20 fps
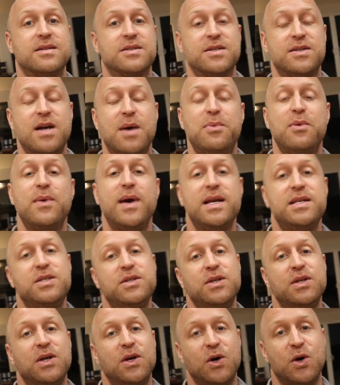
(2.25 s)
There's a couple ways
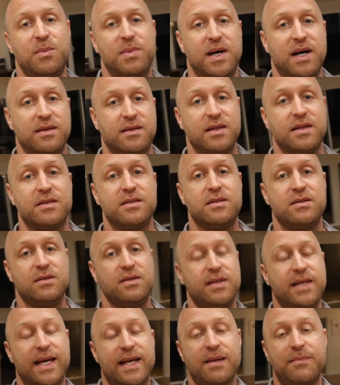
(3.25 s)
you can go about this.
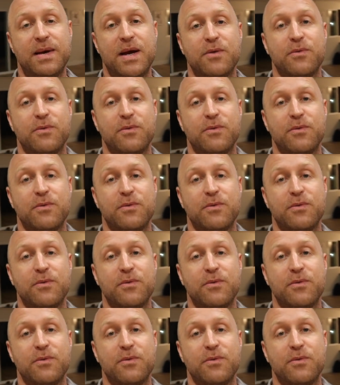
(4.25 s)
You can get them